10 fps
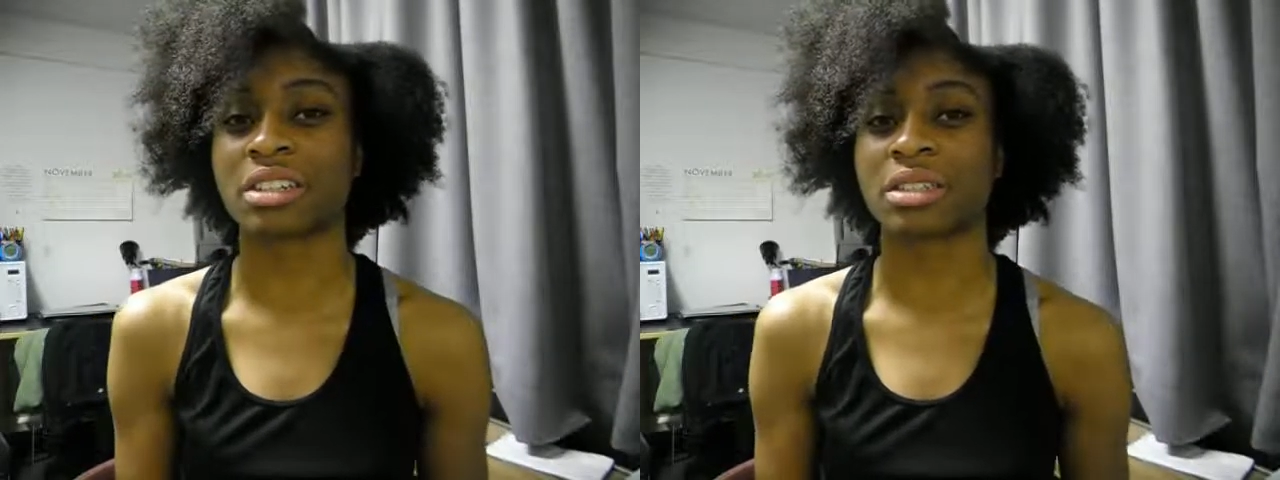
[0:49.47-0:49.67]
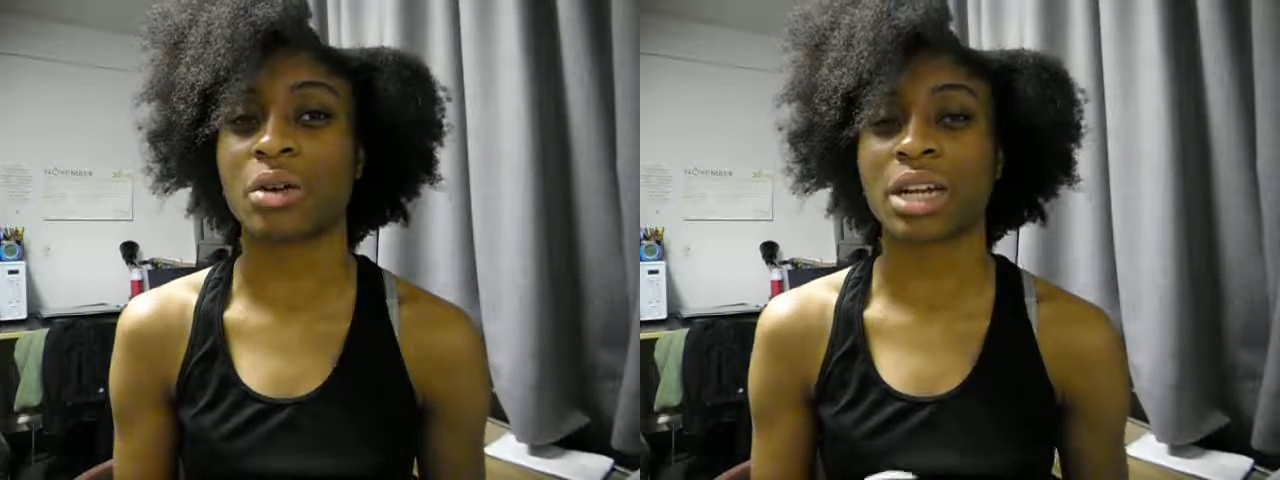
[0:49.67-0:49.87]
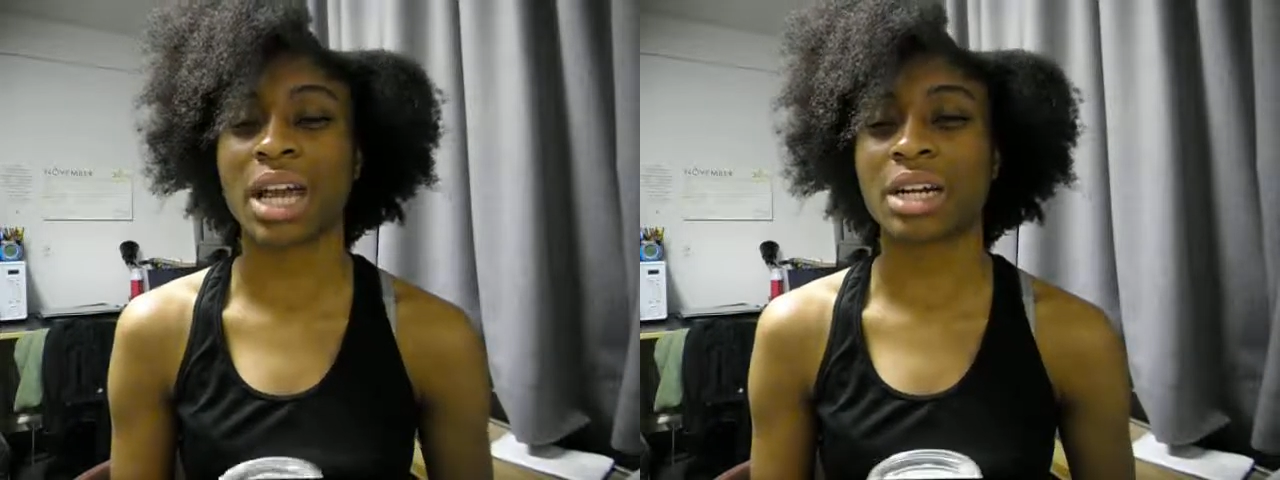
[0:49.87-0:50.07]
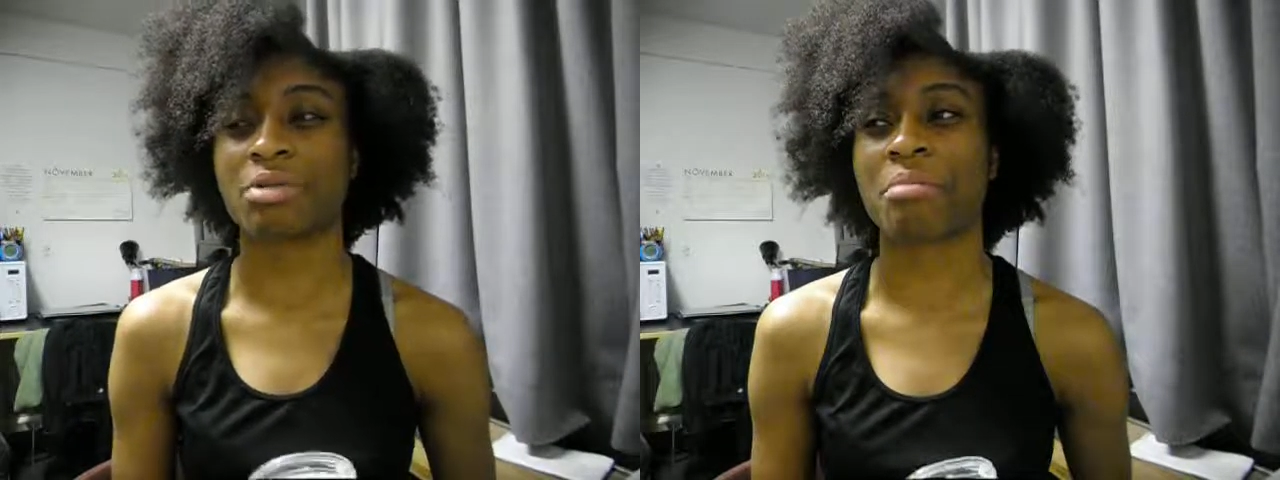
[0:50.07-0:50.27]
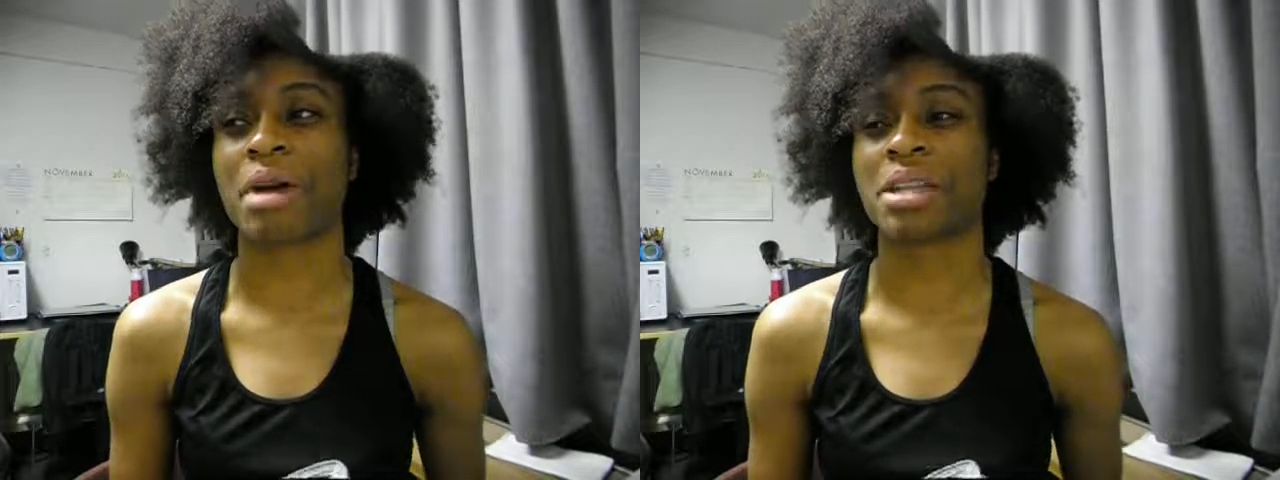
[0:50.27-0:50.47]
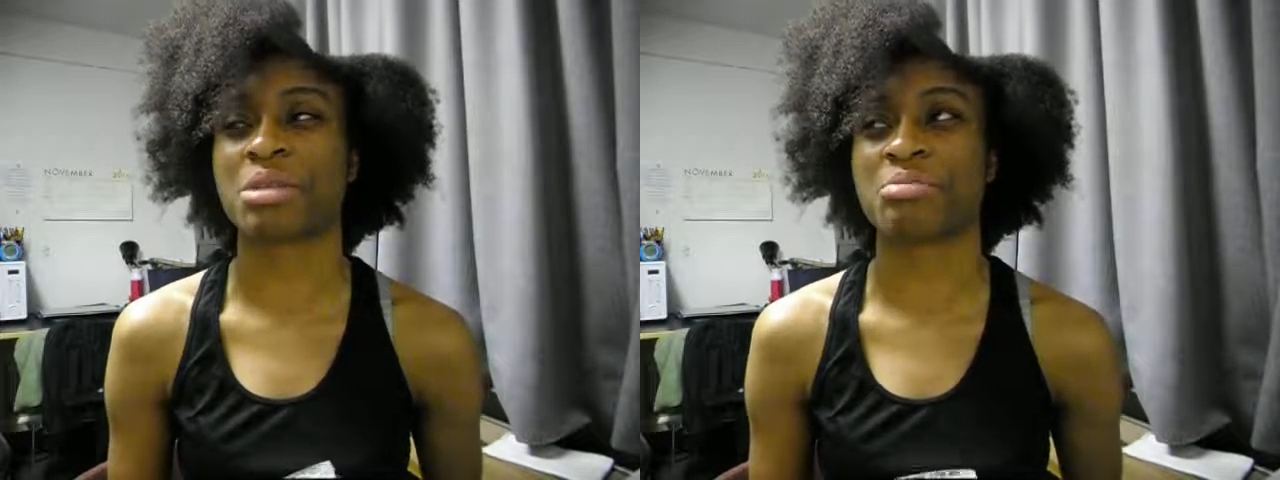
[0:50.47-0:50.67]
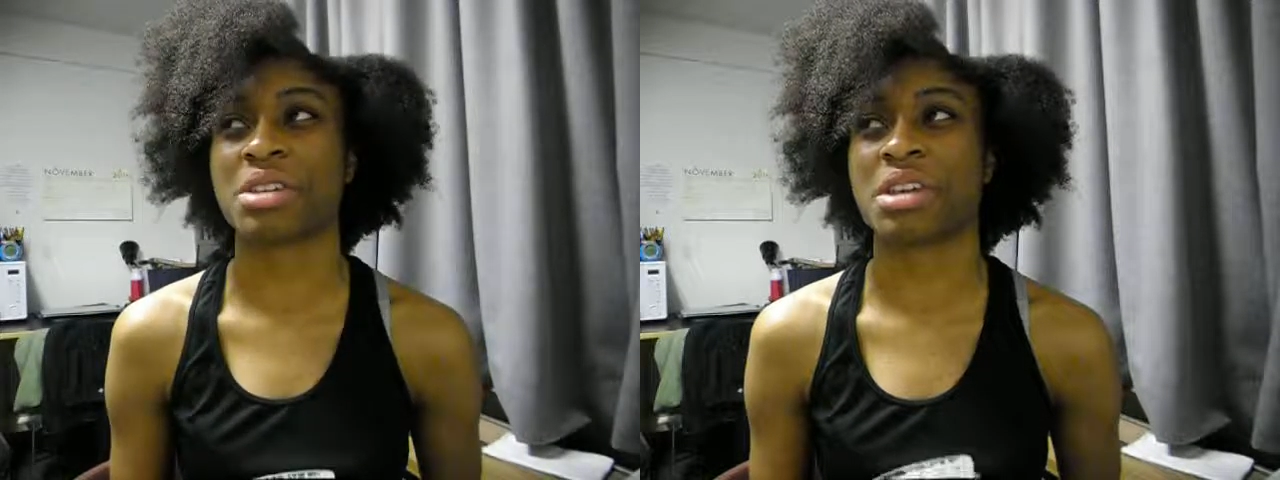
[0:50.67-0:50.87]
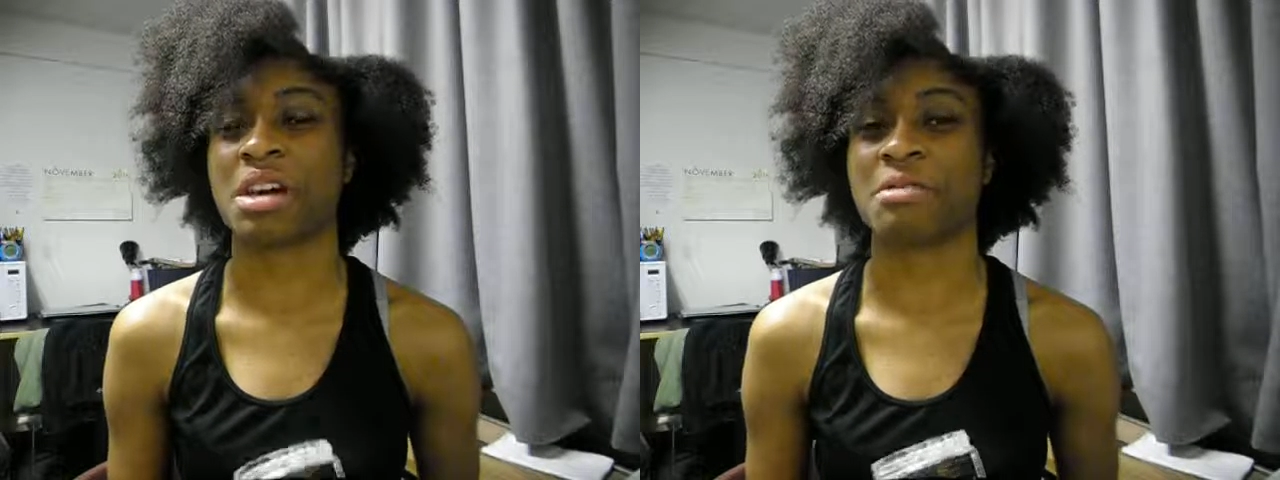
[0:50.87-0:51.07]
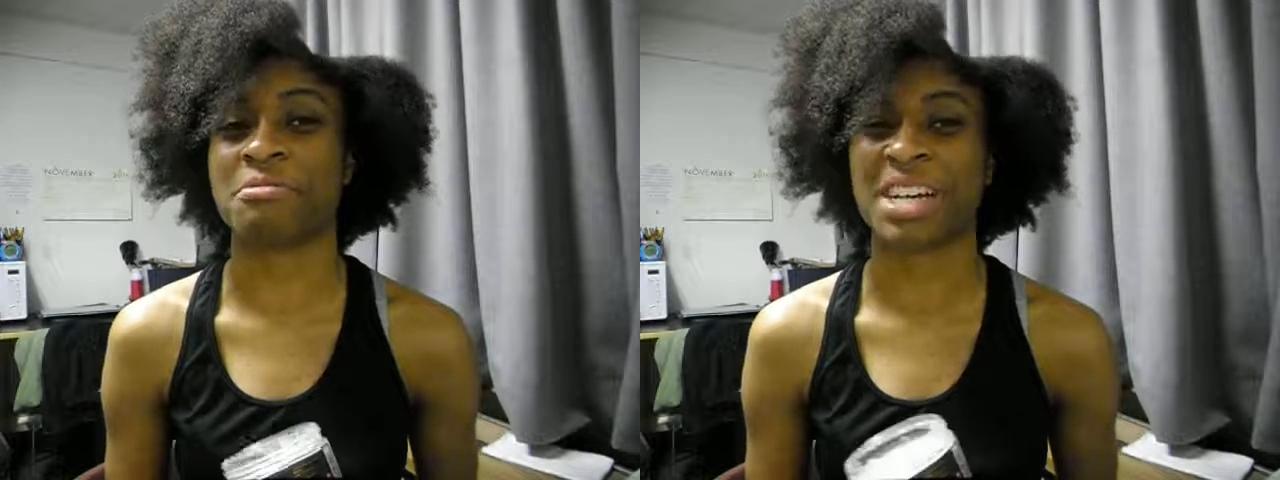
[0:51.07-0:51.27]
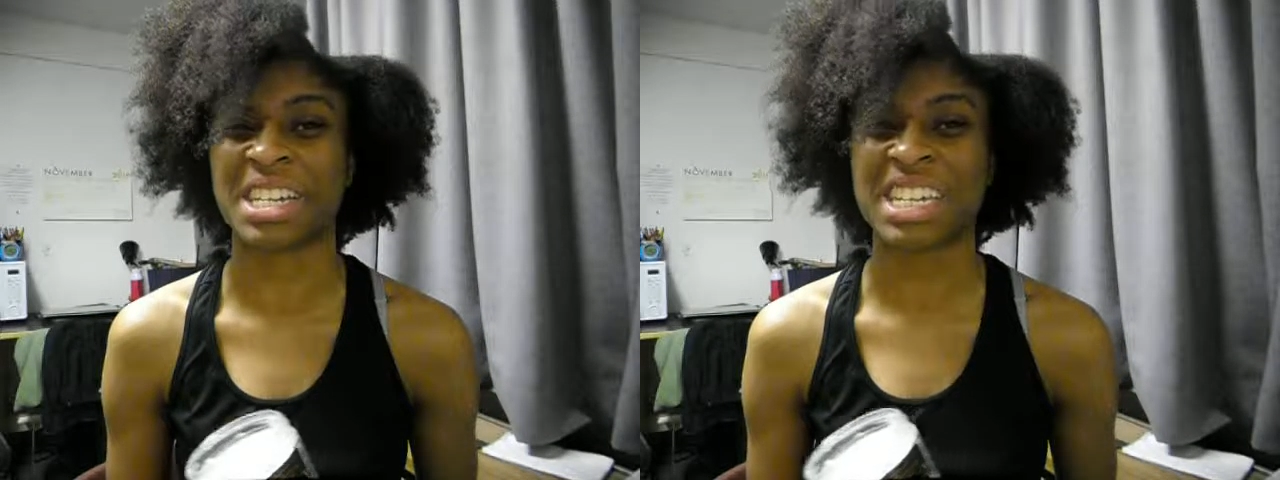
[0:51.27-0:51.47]
So it kind of reminds me
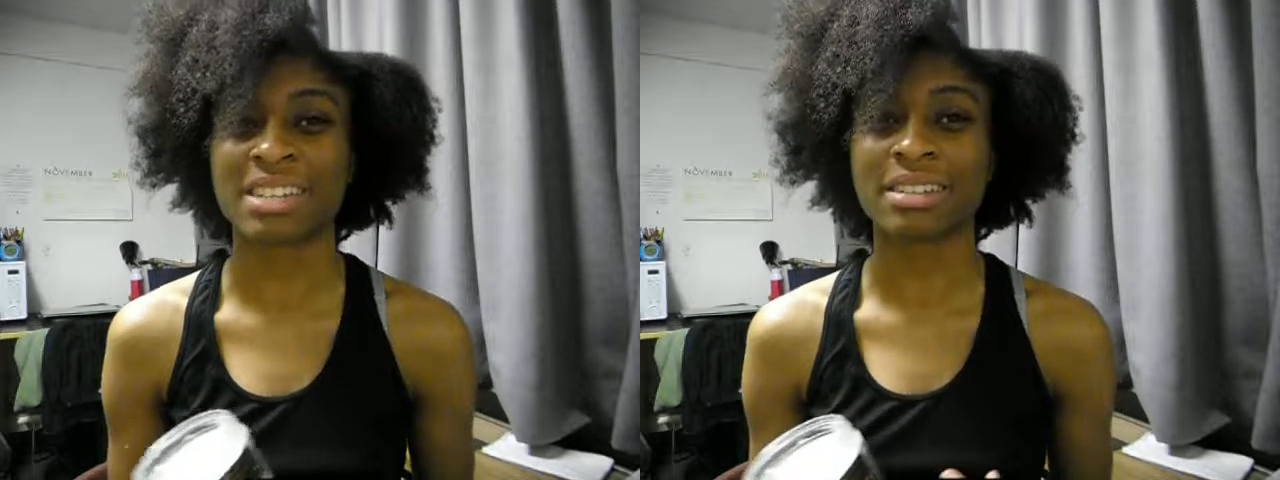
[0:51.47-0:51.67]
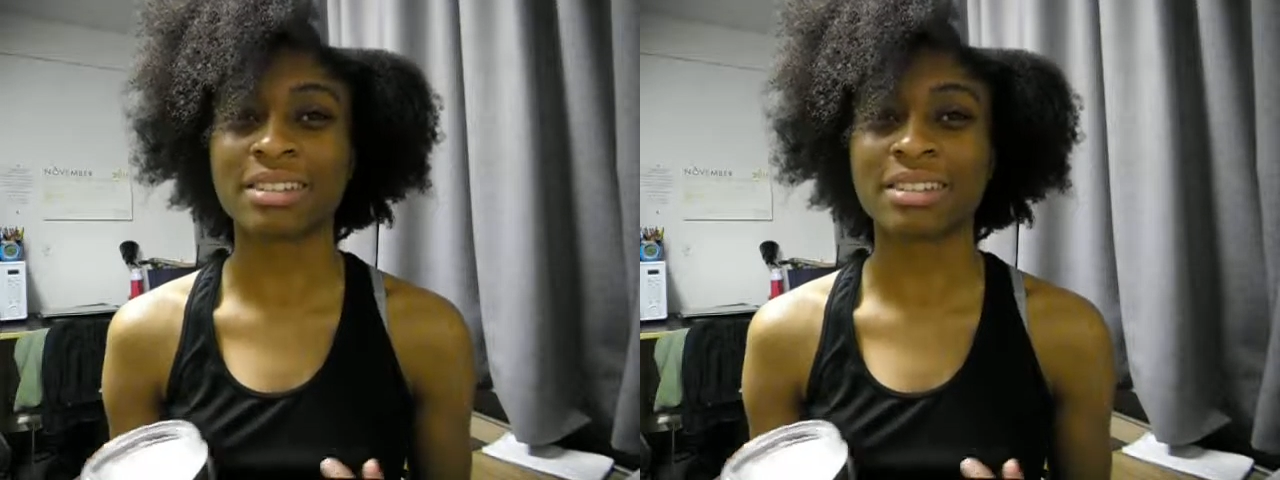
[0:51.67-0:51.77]
of like